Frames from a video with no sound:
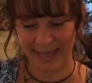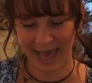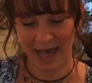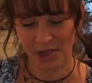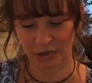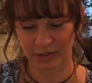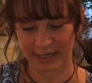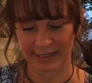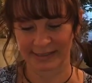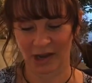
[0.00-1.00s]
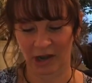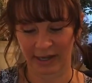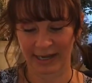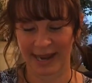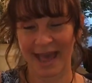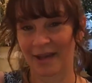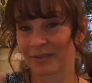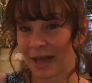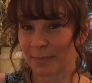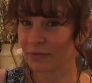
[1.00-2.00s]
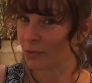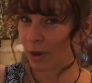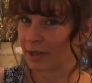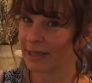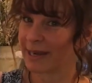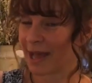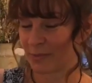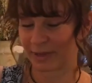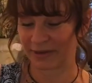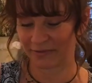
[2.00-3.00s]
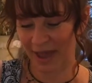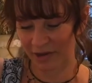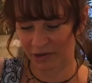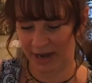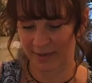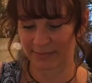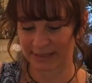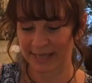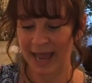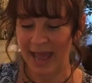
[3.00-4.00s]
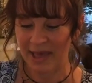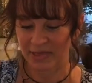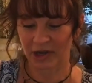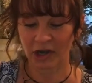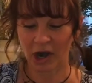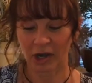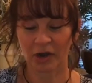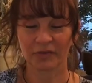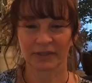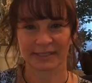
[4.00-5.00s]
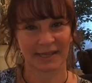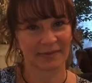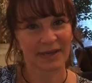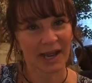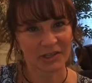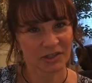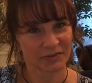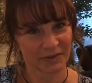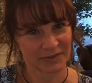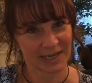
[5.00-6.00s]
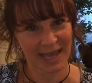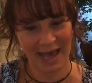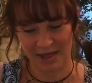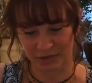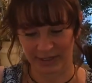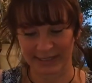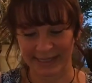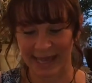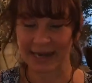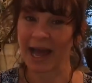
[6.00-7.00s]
calories are in a 1/2 cup of oil and how many fat grams. There are over 750 calories and